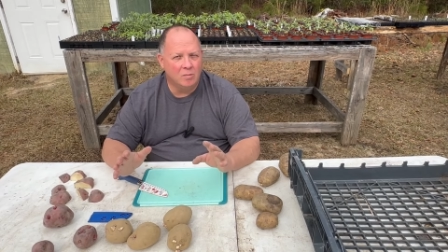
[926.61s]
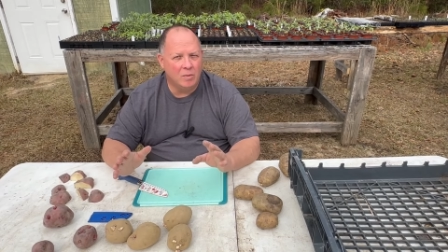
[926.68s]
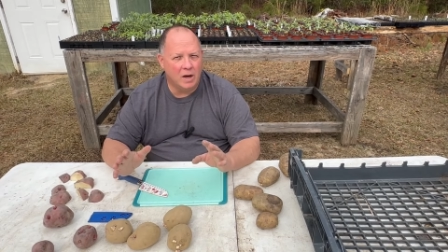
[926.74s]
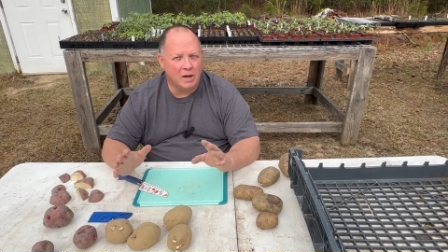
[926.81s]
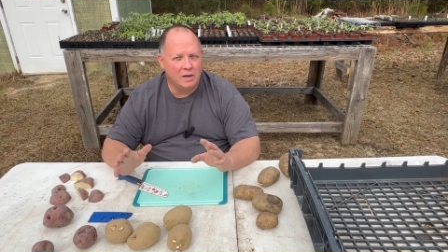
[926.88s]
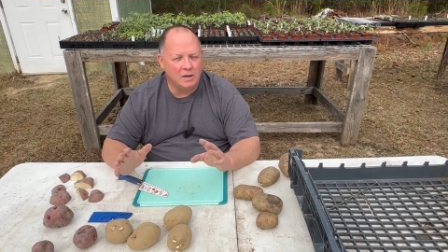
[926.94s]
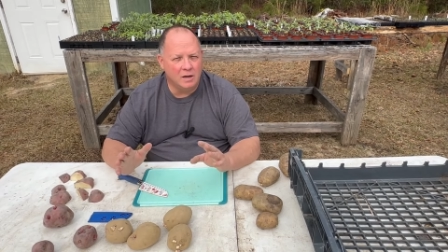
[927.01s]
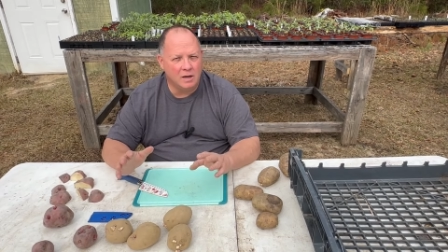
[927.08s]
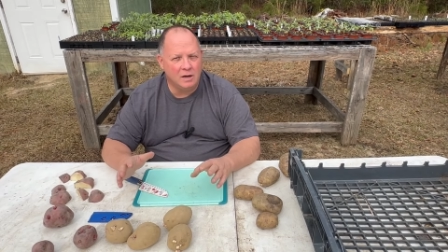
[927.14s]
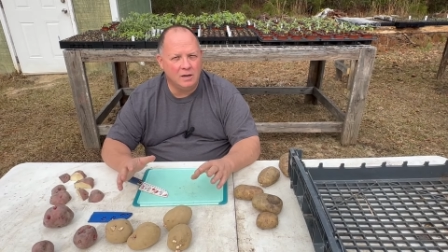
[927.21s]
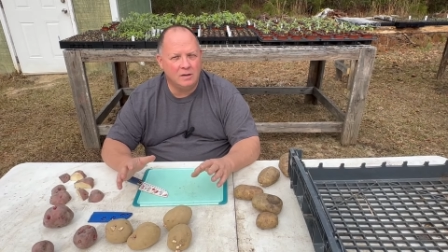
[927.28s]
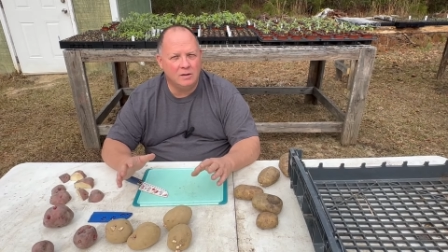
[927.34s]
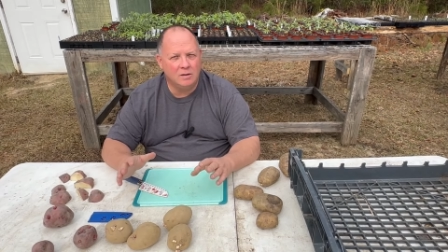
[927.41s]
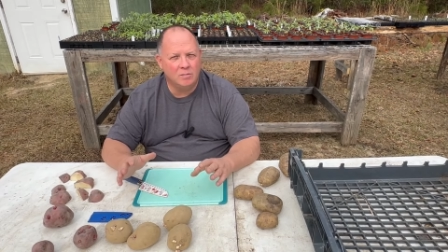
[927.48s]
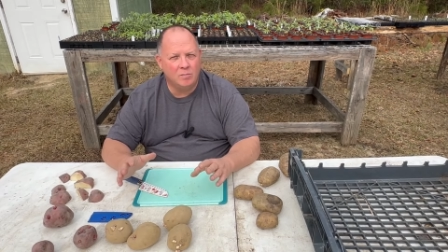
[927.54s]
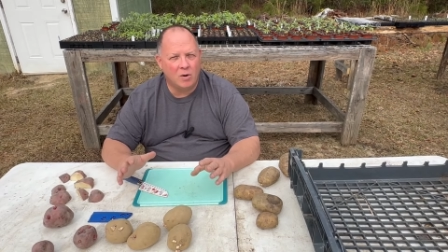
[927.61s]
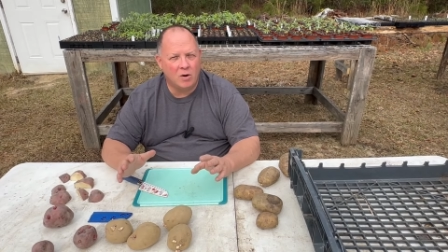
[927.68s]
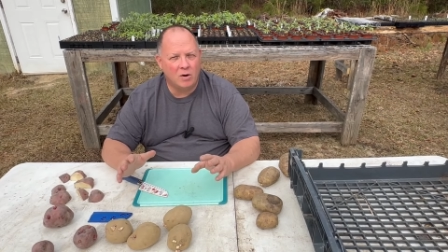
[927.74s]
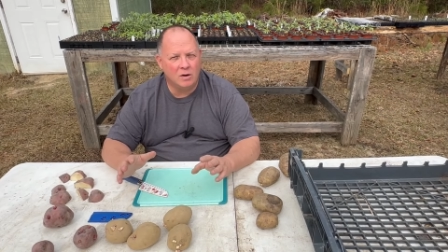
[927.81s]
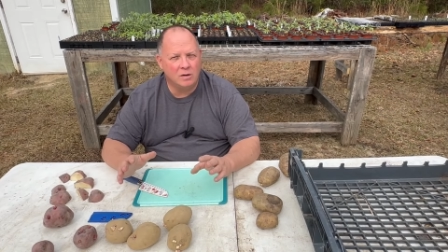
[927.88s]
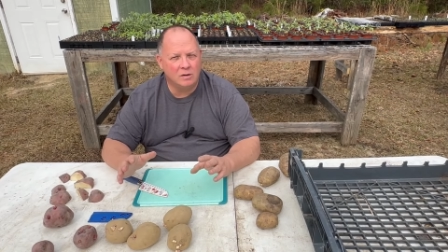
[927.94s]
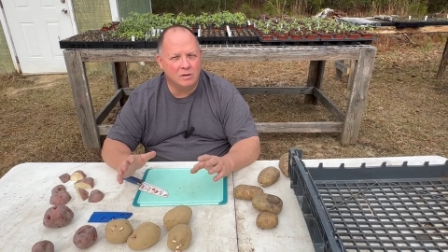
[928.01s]
by cutting
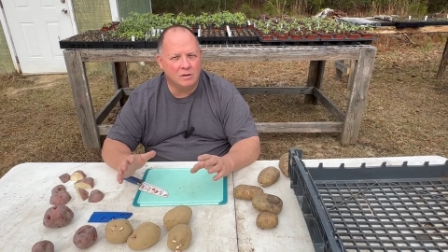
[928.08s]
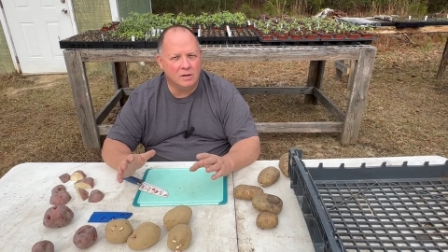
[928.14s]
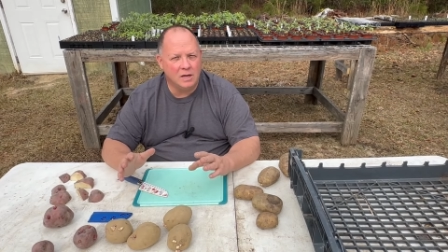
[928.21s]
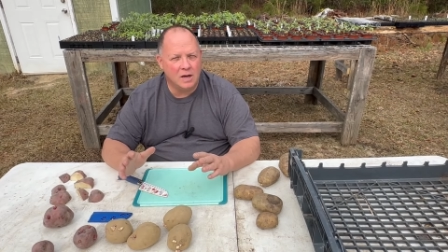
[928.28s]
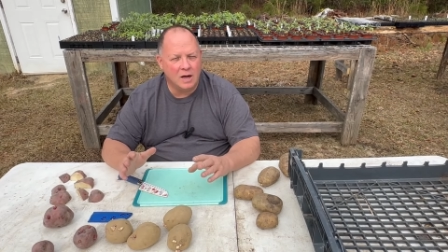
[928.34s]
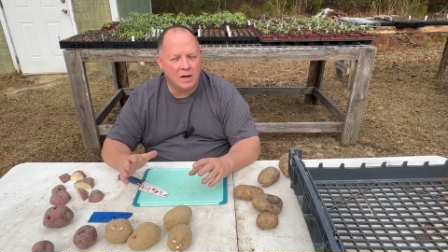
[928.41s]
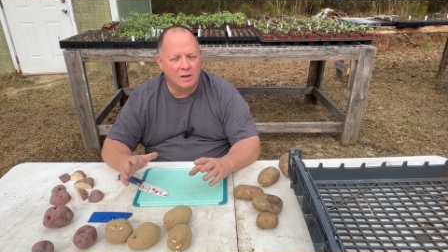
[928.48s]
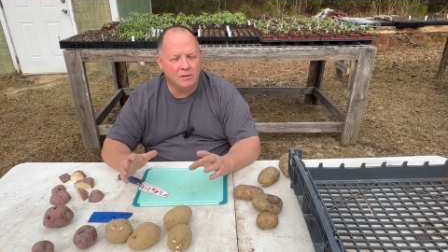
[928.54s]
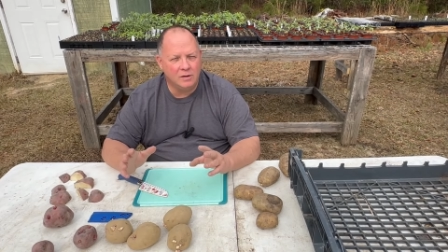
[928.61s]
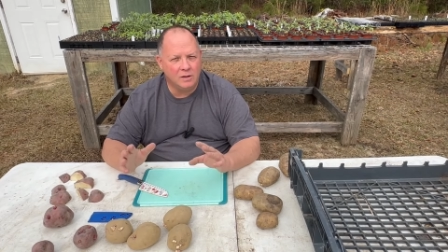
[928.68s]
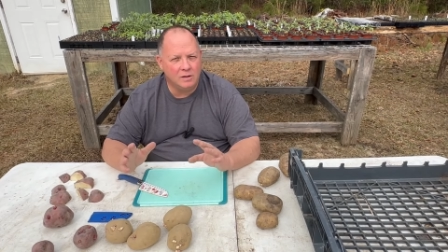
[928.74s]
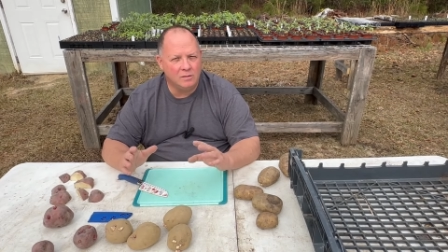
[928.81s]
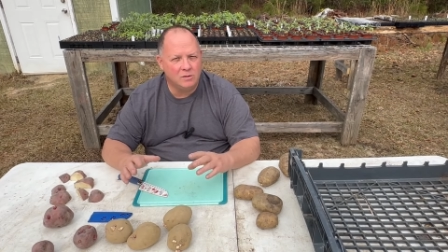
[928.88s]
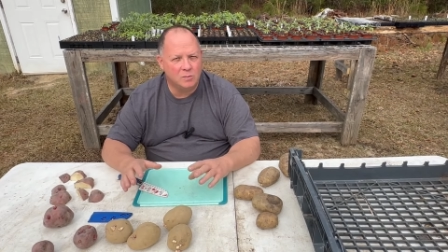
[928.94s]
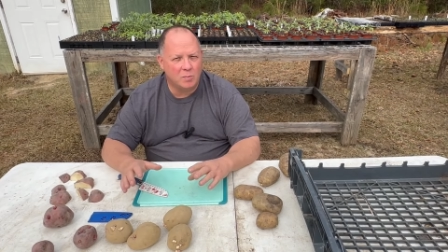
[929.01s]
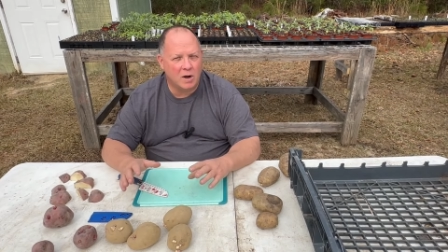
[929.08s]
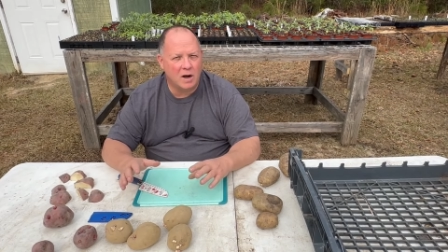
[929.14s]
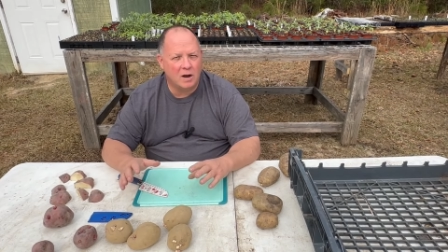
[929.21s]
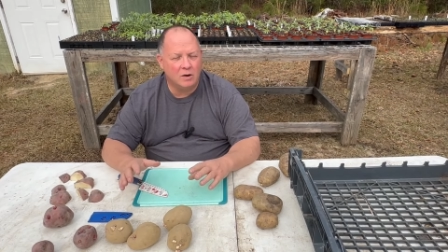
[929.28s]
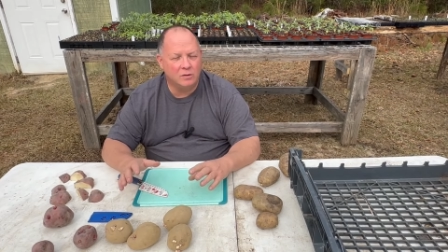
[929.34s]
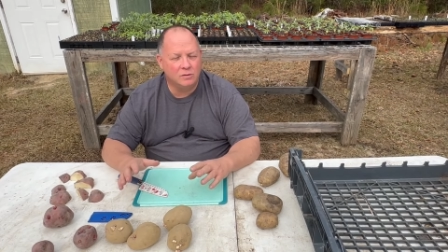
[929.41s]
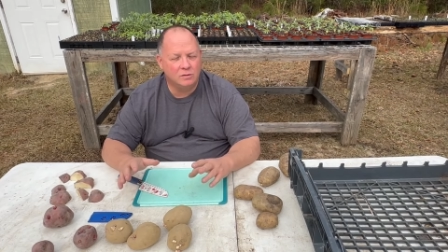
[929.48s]
apart the
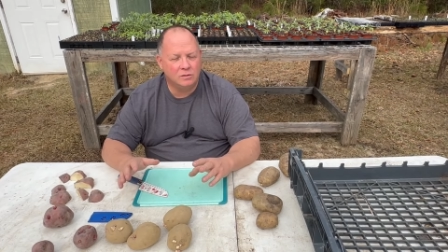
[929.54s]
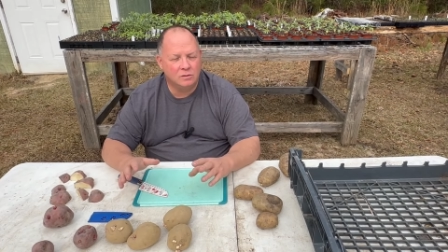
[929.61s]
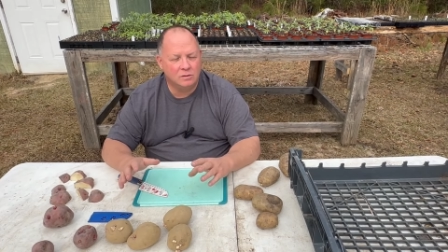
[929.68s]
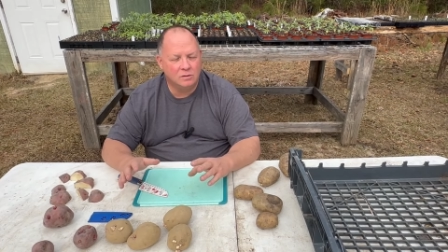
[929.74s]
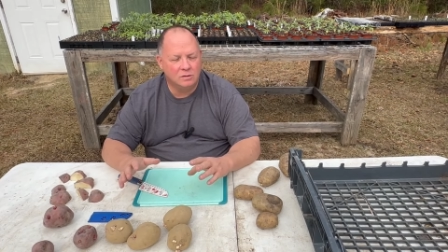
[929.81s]
sprouts,